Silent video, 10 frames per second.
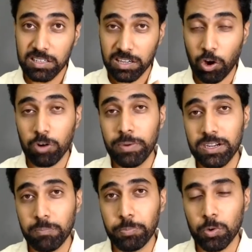government
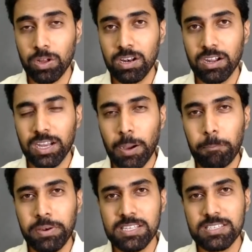approval,
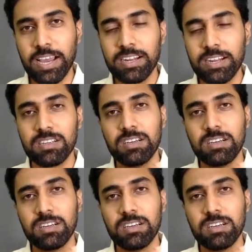Companies Act,